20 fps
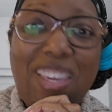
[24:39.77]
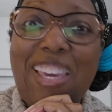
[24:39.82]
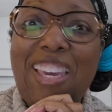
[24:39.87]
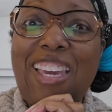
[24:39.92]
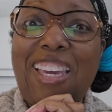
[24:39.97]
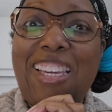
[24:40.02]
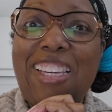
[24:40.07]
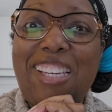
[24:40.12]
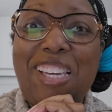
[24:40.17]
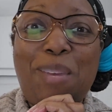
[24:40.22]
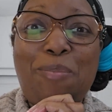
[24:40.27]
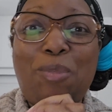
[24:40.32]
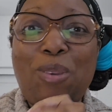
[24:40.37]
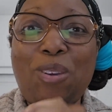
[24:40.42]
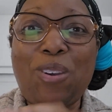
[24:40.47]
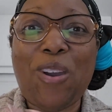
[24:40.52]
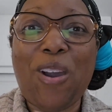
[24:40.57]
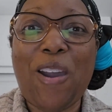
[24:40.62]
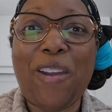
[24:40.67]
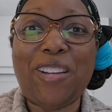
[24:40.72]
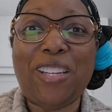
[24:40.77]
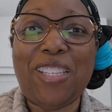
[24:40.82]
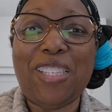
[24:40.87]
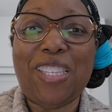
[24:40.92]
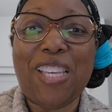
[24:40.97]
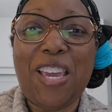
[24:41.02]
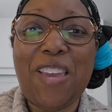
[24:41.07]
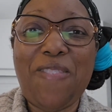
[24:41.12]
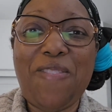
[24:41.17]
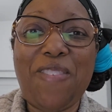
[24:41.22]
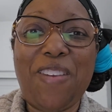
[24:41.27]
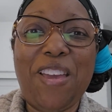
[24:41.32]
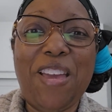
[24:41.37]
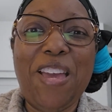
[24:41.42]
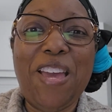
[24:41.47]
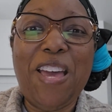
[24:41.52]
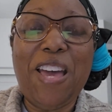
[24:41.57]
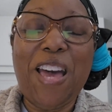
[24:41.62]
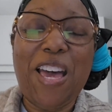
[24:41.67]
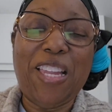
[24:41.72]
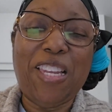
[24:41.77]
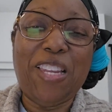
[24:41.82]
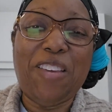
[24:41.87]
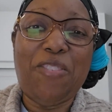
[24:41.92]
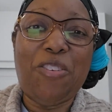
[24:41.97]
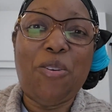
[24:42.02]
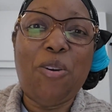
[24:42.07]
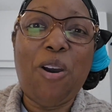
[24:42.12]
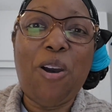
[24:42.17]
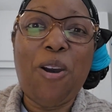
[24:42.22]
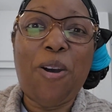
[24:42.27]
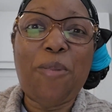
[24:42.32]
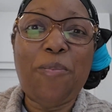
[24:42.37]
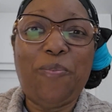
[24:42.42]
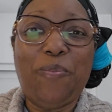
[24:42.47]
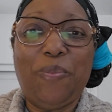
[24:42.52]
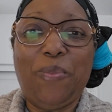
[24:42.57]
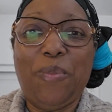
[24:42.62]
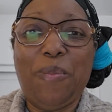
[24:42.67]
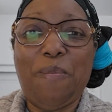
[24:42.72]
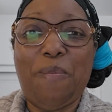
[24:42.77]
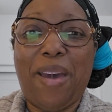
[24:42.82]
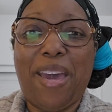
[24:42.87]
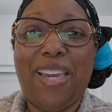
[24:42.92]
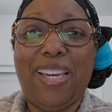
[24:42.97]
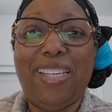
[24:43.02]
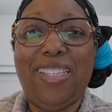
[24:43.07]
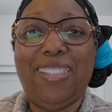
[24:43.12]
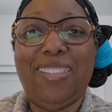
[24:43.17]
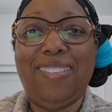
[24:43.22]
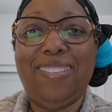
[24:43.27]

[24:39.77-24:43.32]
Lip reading: and keep your garden safe. I love you all. Bye.